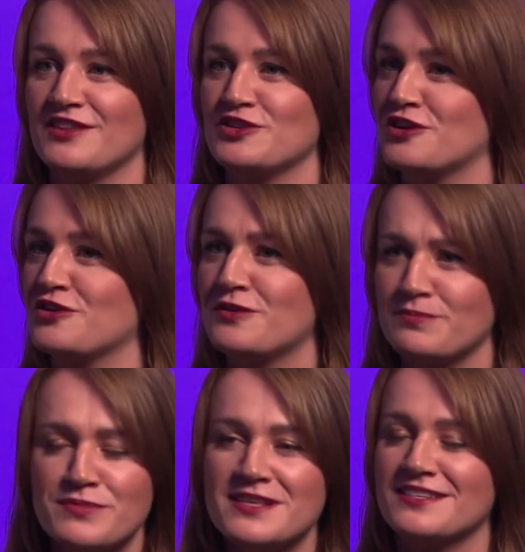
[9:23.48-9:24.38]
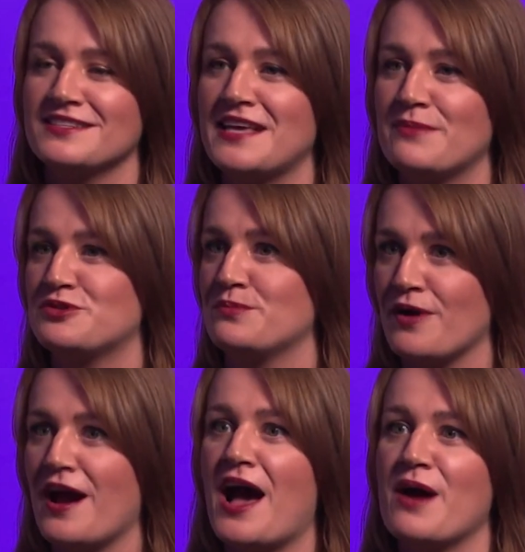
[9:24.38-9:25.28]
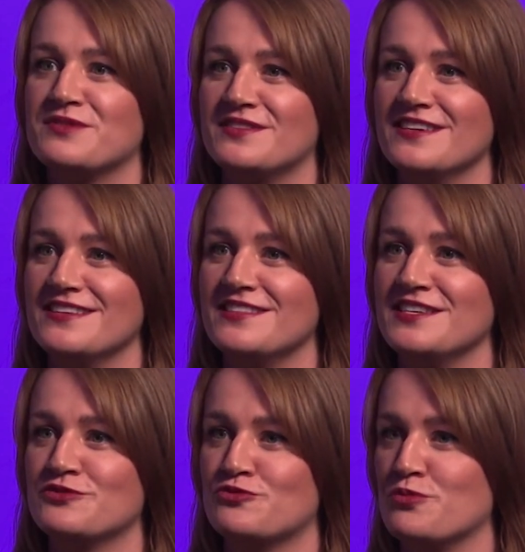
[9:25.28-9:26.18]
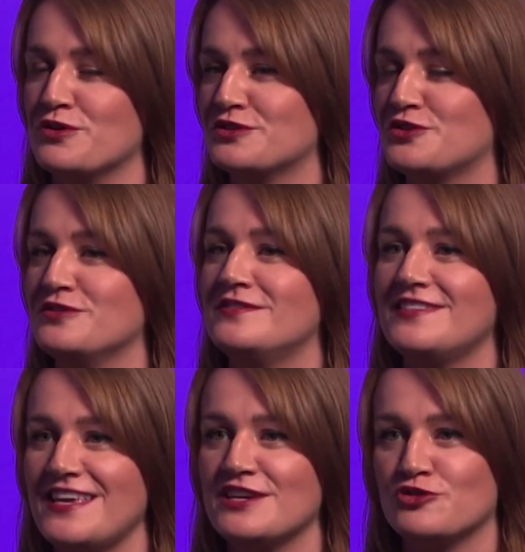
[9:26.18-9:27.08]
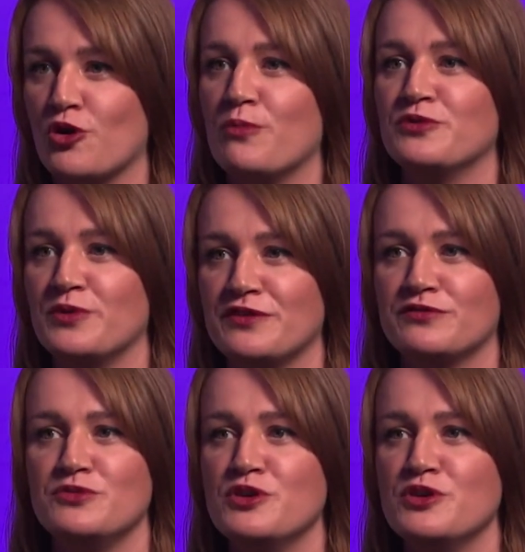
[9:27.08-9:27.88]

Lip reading: There's a misconception perhaps that these robots could take jobs away from